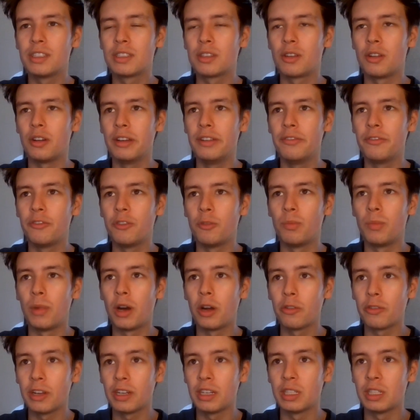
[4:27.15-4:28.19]
got in for Ma
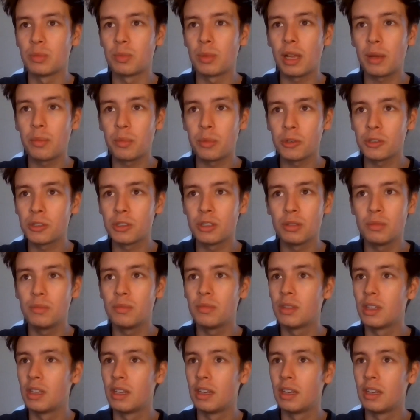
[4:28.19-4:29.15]
Rainey's Black Bottom.